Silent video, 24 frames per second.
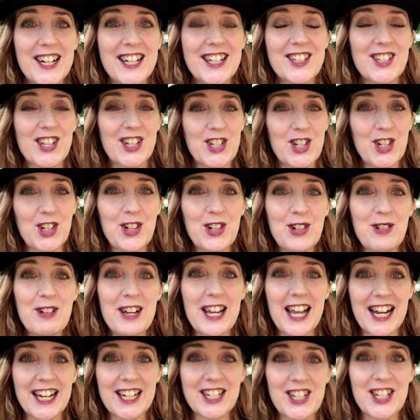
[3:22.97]
such a good
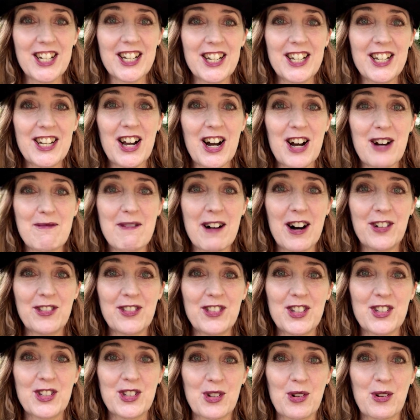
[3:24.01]
reaction about
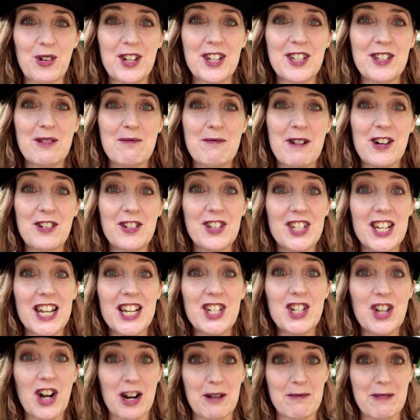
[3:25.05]
the stories about
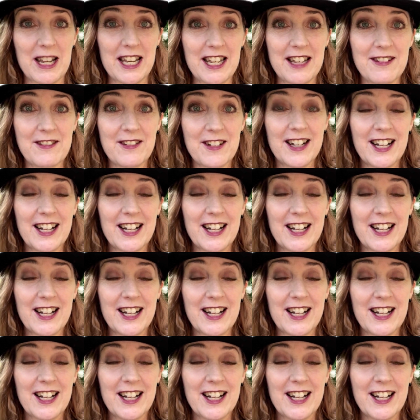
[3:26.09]
Jarman,